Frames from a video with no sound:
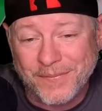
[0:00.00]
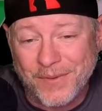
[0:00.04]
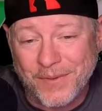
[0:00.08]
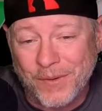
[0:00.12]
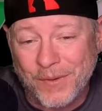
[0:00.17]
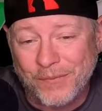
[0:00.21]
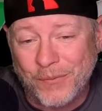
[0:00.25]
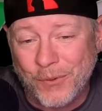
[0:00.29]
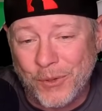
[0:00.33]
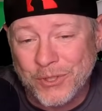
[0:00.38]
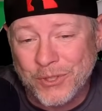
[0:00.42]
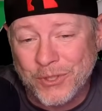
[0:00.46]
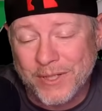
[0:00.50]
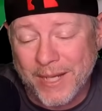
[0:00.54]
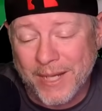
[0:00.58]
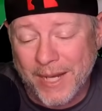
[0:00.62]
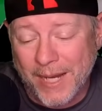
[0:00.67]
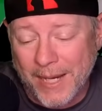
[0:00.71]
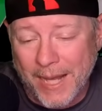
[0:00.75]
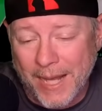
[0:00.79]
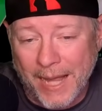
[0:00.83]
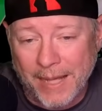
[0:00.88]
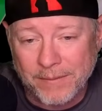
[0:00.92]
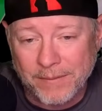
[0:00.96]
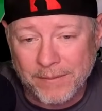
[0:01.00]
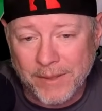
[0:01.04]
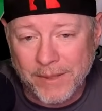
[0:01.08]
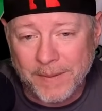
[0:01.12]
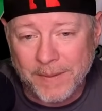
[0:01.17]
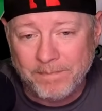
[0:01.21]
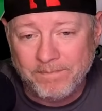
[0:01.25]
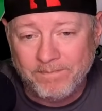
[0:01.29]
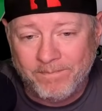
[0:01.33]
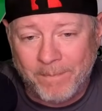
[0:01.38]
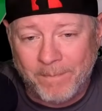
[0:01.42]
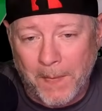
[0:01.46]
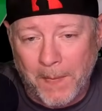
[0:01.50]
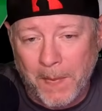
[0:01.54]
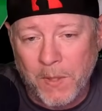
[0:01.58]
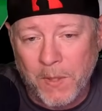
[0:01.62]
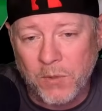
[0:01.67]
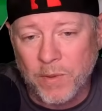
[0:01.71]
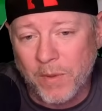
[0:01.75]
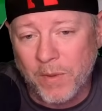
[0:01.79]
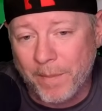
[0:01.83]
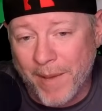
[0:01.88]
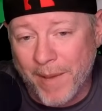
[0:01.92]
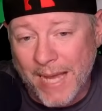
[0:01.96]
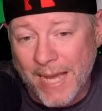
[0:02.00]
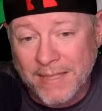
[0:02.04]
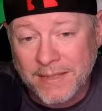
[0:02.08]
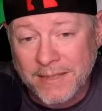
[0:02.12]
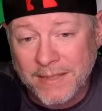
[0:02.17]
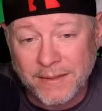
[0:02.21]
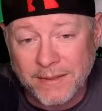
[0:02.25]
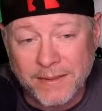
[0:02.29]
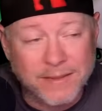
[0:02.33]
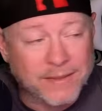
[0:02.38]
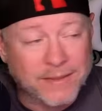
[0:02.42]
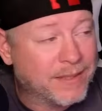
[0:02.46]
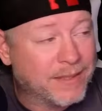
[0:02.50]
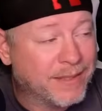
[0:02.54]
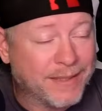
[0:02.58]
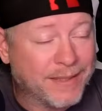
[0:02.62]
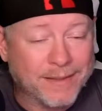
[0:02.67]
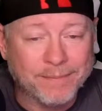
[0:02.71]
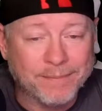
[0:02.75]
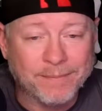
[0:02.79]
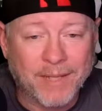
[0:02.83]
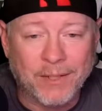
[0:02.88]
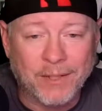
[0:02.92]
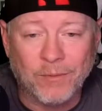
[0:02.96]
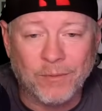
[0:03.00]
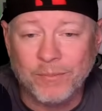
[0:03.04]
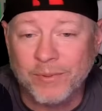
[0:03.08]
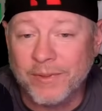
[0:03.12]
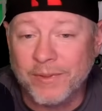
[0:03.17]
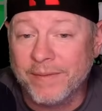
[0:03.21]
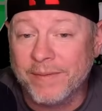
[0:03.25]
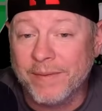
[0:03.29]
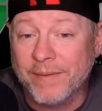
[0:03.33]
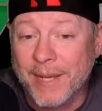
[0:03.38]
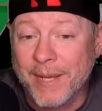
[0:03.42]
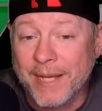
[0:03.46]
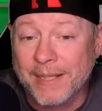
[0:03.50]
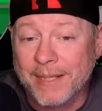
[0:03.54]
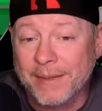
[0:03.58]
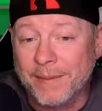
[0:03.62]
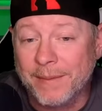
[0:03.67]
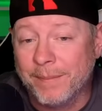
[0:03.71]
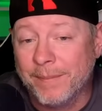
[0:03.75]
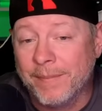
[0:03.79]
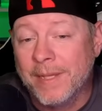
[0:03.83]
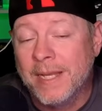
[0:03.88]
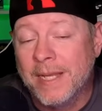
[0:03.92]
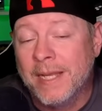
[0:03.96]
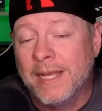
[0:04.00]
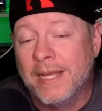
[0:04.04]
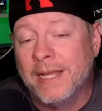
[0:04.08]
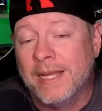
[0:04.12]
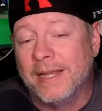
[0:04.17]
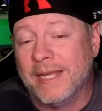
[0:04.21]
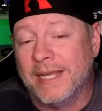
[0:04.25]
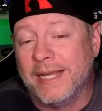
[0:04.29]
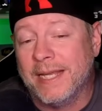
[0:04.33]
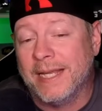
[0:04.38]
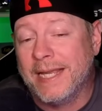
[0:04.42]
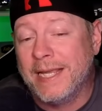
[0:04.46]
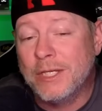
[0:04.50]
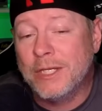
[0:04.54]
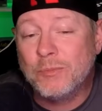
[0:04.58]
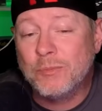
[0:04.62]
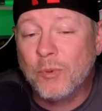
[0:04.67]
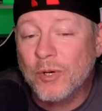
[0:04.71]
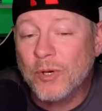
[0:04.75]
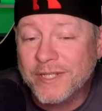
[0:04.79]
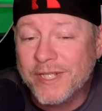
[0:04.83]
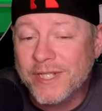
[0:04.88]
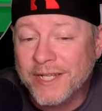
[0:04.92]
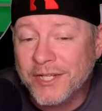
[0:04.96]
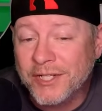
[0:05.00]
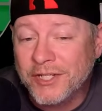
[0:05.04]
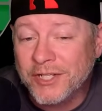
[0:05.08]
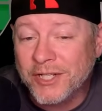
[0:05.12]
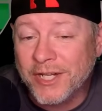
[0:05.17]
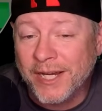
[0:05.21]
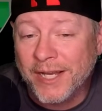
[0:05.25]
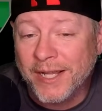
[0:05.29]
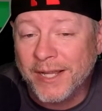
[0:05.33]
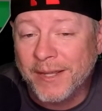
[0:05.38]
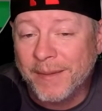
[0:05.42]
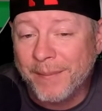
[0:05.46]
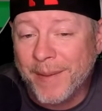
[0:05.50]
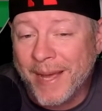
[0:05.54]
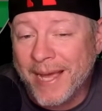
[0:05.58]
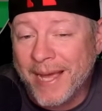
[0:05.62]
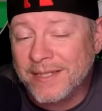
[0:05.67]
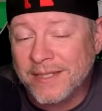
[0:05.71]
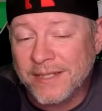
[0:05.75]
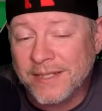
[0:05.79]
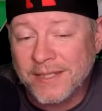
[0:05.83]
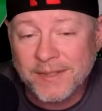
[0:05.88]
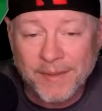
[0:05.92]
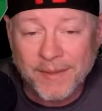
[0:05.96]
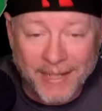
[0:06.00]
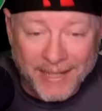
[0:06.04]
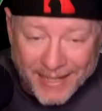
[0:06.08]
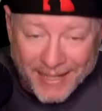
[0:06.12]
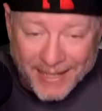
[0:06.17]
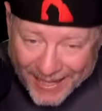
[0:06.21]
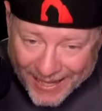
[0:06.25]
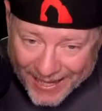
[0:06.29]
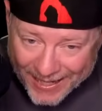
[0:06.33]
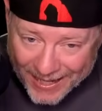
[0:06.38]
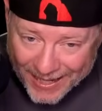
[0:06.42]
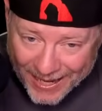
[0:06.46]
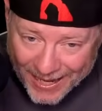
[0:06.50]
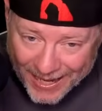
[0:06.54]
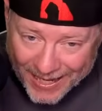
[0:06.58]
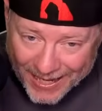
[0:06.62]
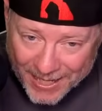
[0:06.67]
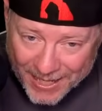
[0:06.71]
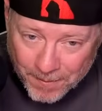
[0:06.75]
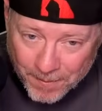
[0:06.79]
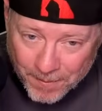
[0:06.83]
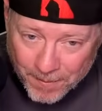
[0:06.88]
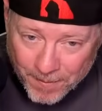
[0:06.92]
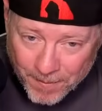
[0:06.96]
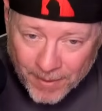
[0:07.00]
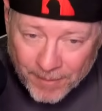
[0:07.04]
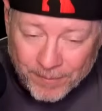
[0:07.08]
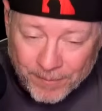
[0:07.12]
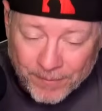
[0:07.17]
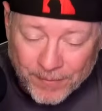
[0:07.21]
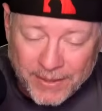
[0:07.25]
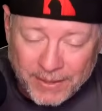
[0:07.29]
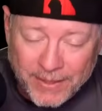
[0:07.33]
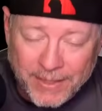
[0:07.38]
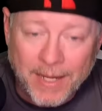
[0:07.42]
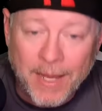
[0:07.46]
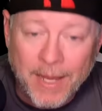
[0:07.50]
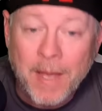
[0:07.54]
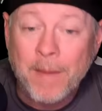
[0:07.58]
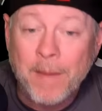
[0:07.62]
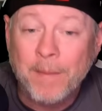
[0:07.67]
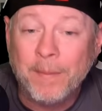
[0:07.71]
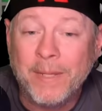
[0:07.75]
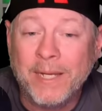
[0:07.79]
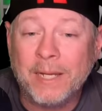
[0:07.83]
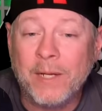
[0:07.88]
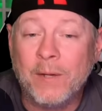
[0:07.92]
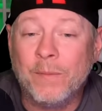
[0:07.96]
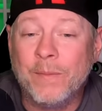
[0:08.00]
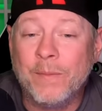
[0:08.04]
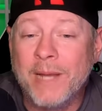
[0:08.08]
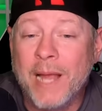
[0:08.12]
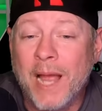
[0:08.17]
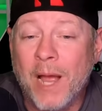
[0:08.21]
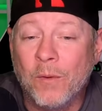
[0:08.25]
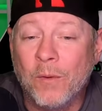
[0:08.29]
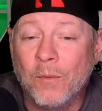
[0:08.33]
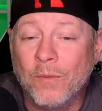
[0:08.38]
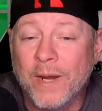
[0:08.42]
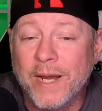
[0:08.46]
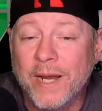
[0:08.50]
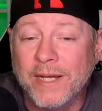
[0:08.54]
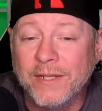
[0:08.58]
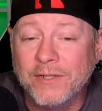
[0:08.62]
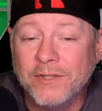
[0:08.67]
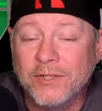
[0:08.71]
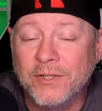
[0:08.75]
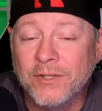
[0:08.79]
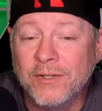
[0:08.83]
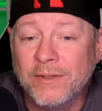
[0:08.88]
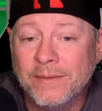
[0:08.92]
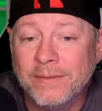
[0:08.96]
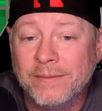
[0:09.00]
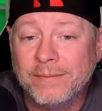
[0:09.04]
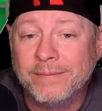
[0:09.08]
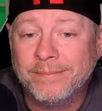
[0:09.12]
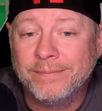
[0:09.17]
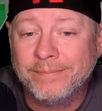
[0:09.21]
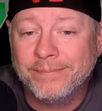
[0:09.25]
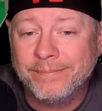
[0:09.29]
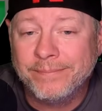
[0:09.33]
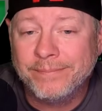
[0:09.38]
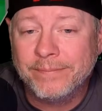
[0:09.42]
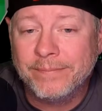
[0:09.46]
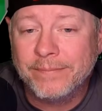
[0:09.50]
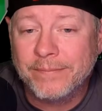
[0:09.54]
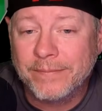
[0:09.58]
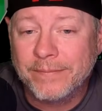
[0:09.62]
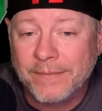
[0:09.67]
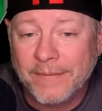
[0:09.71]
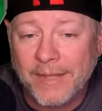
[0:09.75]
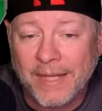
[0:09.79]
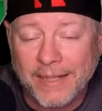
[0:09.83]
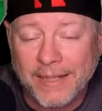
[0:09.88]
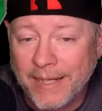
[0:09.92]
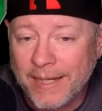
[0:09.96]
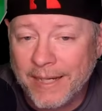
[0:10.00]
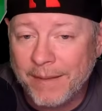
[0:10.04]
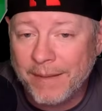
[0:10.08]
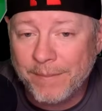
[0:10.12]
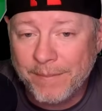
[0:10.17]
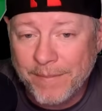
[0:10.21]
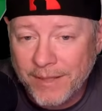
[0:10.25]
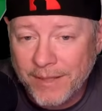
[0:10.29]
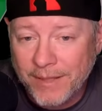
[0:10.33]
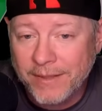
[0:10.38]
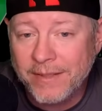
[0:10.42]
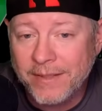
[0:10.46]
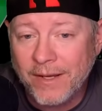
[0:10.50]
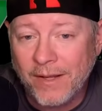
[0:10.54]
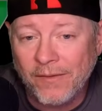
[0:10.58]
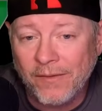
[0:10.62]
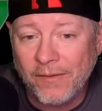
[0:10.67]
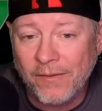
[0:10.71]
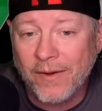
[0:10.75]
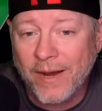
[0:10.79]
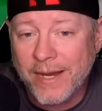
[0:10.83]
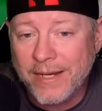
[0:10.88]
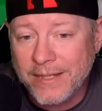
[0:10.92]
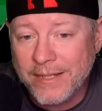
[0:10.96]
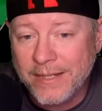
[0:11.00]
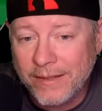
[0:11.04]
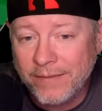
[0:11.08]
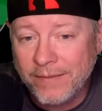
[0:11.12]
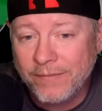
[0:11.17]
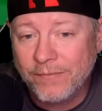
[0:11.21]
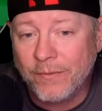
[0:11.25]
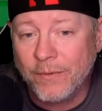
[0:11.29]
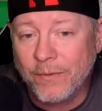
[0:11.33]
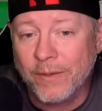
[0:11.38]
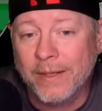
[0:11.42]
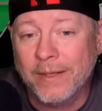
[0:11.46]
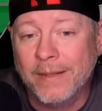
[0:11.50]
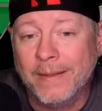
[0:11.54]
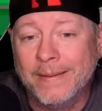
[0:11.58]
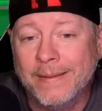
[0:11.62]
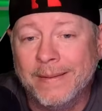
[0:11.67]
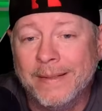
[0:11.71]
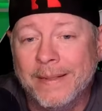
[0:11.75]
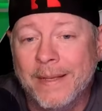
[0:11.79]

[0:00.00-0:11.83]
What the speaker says: Unfortunately, I'd have to do the Basilisk, and I don't believe they make the Esports edition and the Basilisk. And again, I am mumbling, but hear me out, Razer. I got $1 million idea for you.